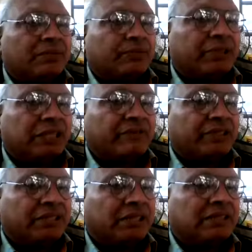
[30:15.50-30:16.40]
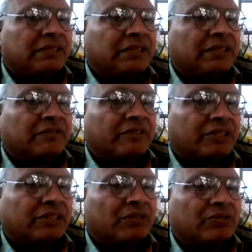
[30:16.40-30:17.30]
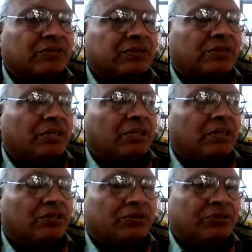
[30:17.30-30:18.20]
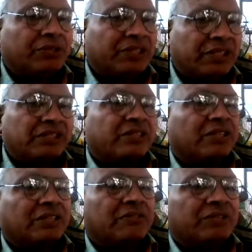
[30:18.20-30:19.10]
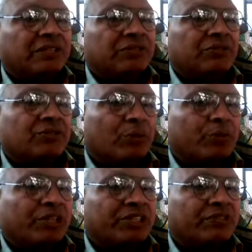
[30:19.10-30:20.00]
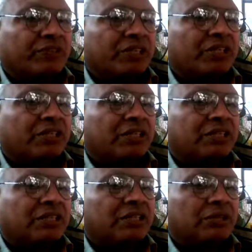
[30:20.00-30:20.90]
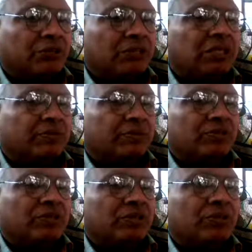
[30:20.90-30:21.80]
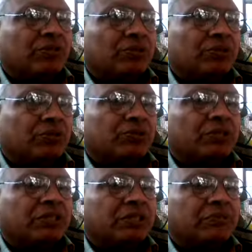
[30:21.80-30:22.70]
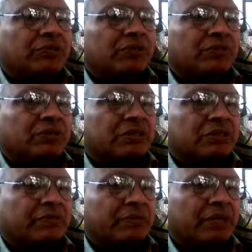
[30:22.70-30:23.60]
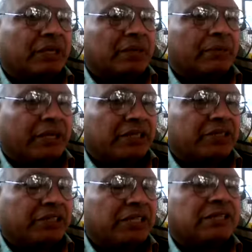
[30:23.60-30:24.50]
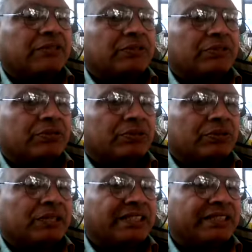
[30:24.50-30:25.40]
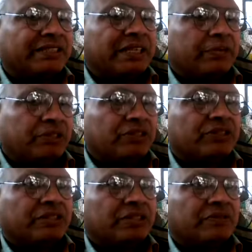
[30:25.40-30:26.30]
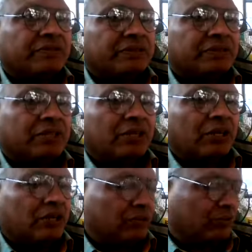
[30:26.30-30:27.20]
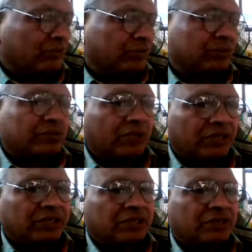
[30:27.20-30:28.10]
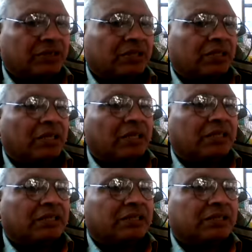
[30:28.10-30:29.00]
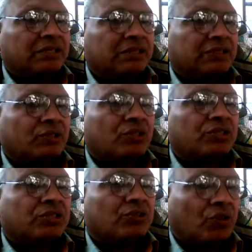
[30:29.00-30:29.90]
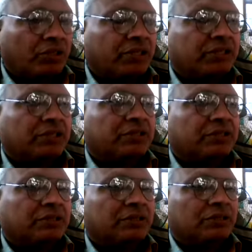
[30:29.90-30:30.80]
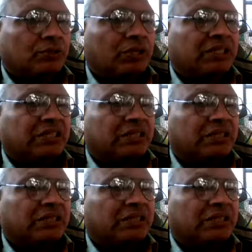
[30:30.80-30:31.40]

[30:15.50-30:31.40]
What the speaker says: Brief details are worked out, and those details are covered into softwares and working drawings duly approved. Only those drawings can be used. And minor details on those exact dimensions are given on those drawings, and these drawings are coordinated together.